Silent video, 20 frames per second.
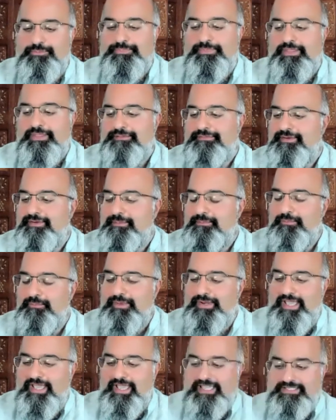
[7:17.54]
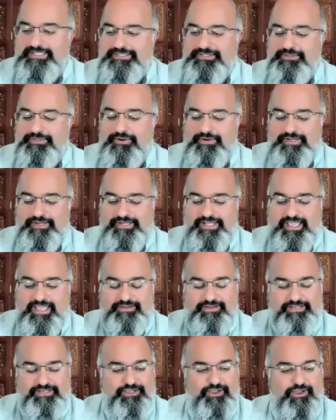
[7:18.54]
from when I started out
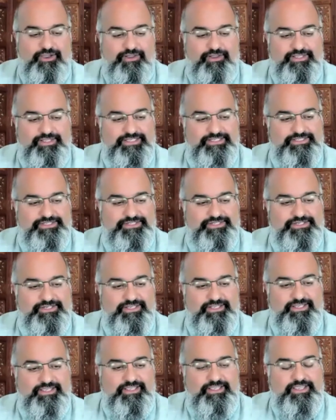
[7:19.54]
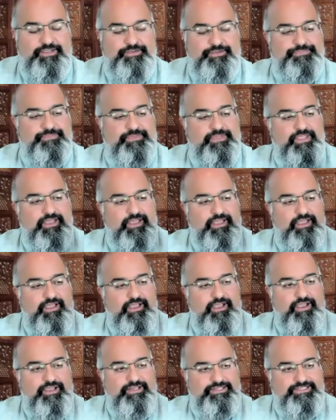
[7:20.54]
in college
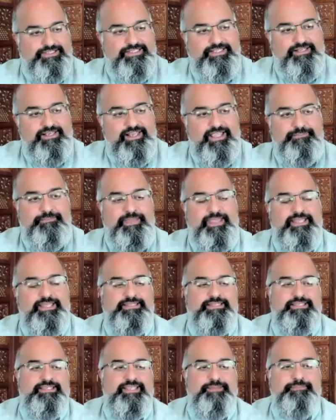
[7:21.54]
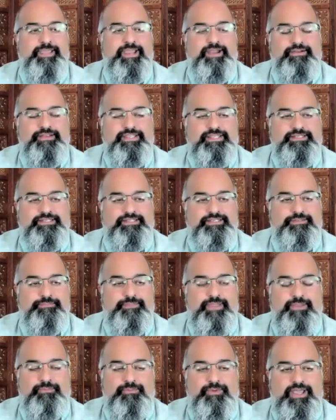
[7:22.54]
until I met and married
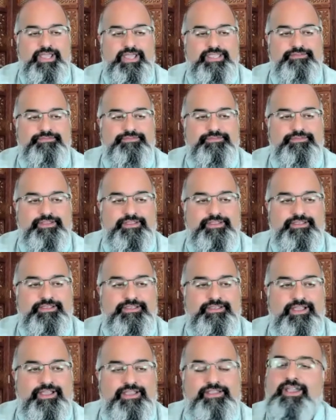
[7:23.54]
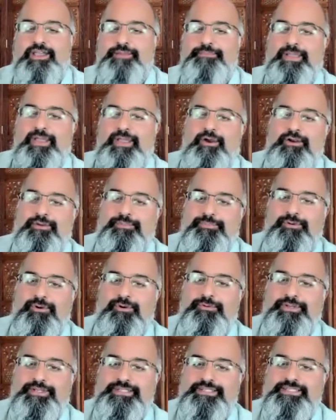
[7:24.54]
my wife, I got my heart
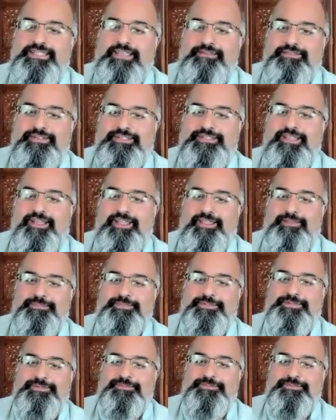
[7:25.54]
broken 7 times.